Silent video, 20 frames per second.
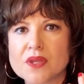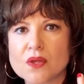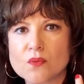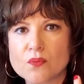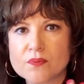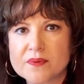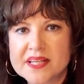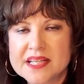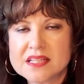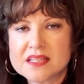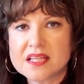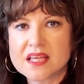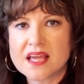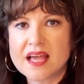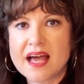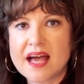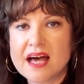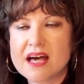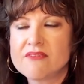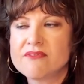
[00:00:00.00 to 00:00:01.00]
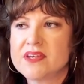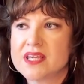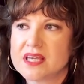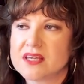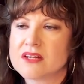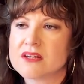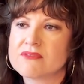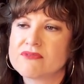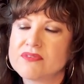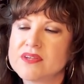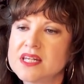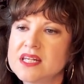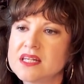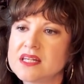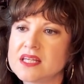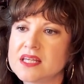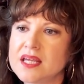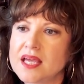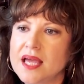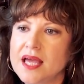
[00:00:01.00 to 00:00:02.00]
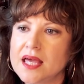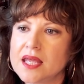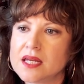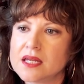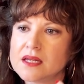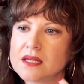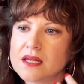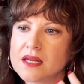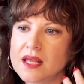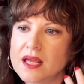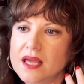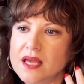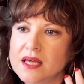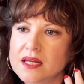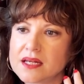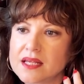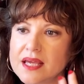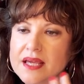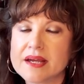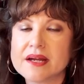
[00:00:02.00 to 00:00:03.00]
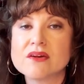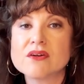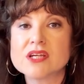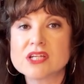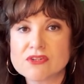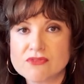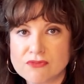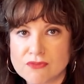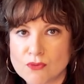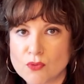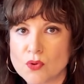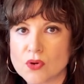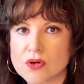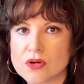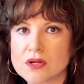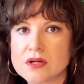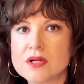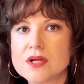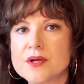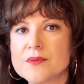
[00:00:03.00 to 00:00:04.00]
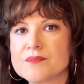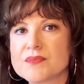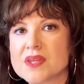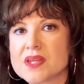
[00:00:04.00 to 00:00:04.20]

really having an affinity and caring for